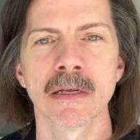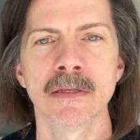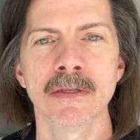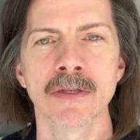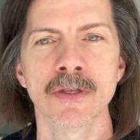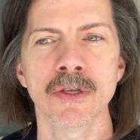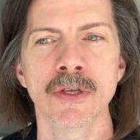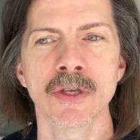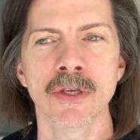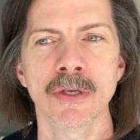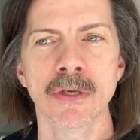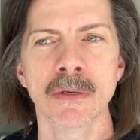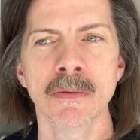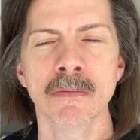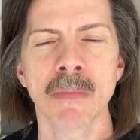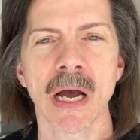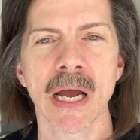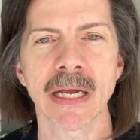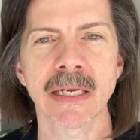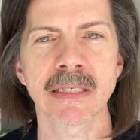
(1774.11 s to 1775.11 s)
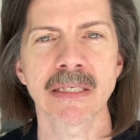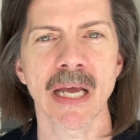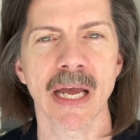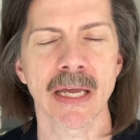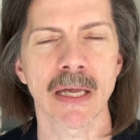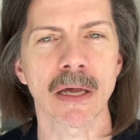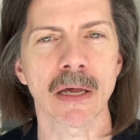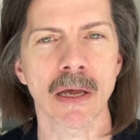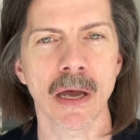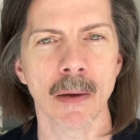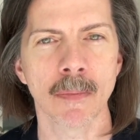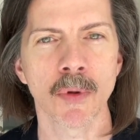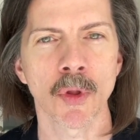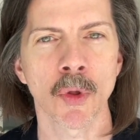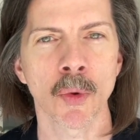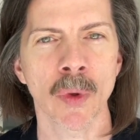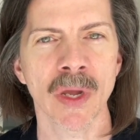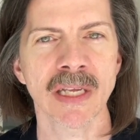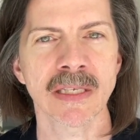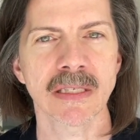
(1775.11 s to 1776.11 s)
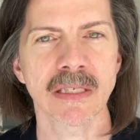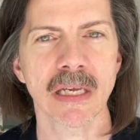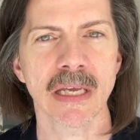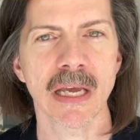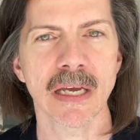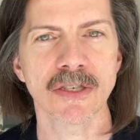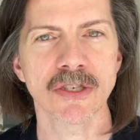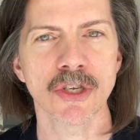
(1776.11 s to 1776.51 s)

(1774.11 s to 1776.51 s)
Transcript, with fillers: it might take a couple of weeks to get